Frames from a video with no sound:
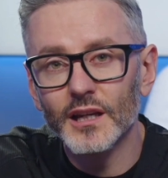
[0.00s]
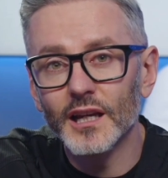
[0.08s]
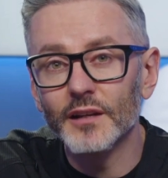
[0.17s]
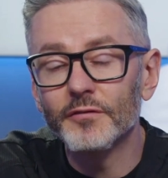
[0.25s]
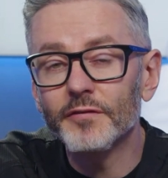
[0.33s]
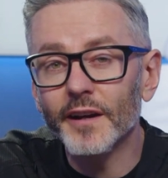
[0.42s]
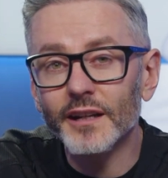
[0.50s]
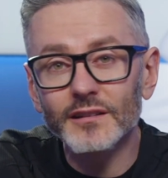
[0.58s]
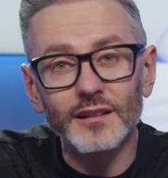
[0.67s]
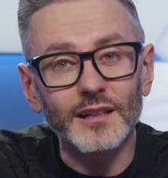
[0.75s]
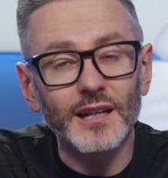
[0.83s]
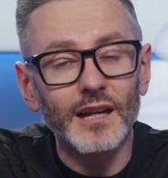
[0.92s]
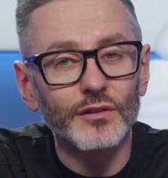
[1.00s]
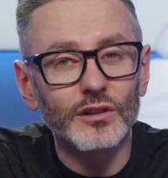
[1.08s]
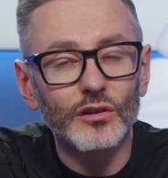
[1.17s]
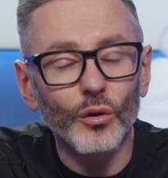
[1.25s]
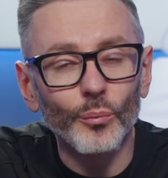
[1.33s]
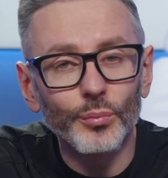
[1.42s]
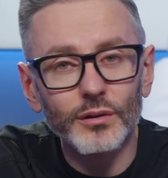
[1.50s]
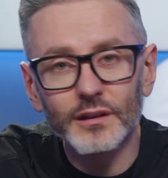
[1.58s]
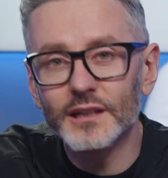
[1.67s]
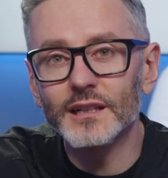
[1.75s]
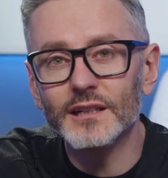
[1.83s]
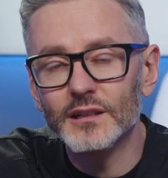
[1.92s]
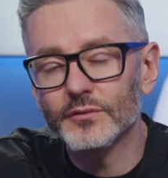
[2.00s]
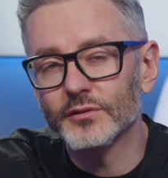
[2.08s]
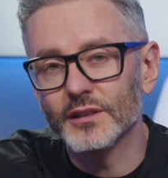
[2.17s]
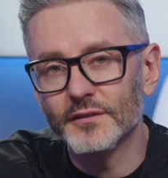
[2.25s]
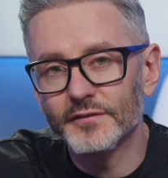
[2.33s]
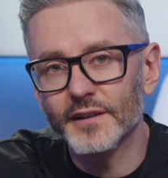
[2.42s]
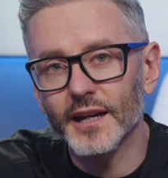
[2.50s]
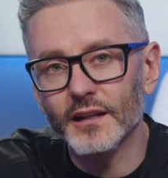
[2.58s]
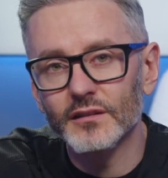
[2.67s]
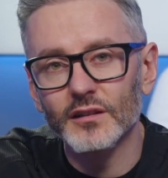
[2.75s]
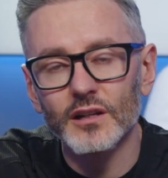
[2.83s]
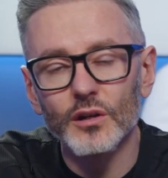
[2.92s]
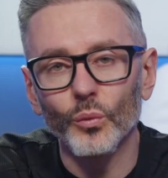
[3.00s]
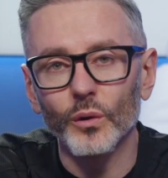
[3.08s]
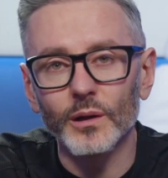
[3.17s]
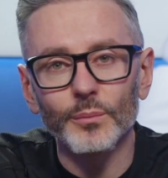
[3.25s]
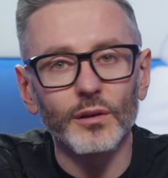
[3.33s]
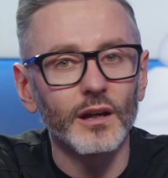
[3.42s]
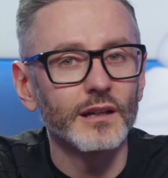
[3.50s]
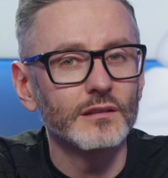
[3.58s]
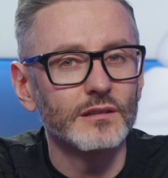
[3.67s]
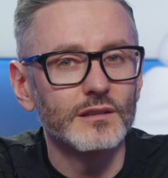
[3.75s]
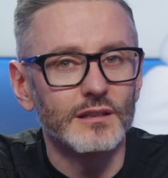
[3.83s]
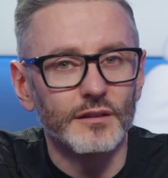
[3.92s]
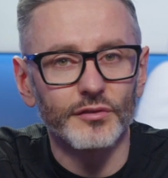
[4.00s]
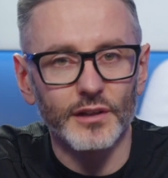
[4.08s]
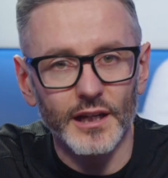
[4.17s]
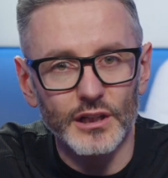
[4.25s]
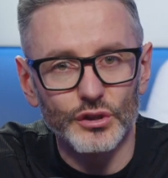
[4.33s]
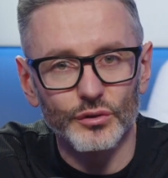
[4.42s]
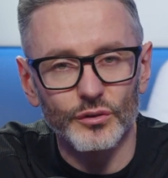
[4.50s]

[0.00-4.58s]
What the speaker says: In fact, it can have a completely different effect when applied to different age